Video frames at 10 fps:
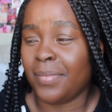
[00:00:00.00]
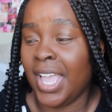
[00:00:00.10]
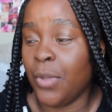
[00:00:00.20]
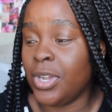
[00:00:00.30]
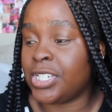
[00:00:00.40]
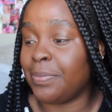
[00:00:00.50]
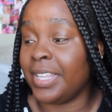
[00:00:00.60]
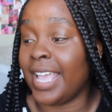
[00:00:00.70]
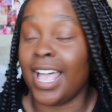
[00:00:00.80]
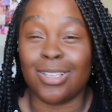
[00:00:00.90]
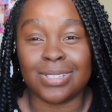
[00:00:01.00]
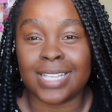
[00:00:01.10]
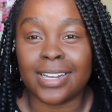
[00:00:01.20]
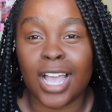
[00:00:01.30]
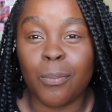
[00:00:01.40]
I wish something else
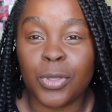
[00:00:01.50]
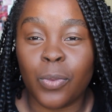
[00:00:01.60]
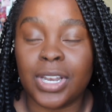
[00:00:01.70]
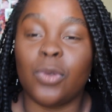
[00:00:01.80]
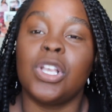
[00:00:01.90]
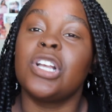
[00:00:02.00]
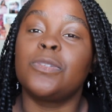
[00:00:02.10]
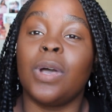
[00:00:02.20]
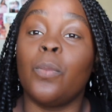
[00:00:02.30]
had come with Here's what